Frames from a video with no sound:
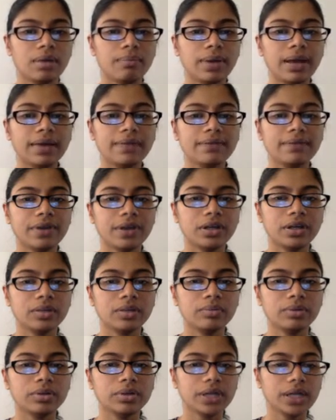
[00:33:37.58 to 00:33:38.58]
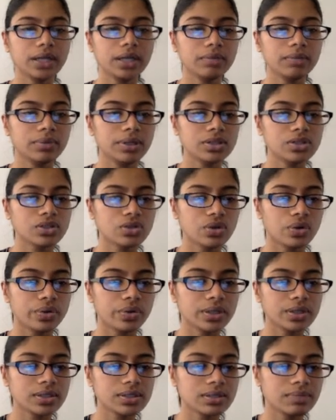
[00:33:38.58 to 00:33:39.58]
My variable name is
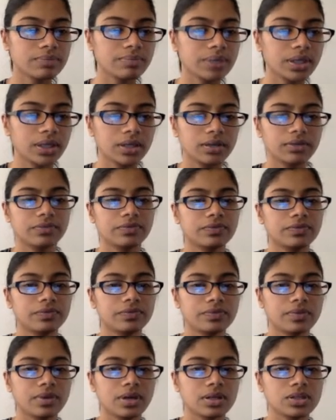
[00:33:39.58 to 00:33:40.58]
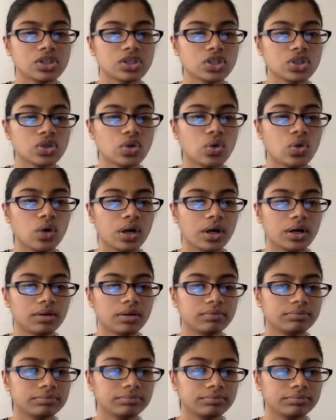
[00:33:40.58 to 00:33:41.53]
going to be score.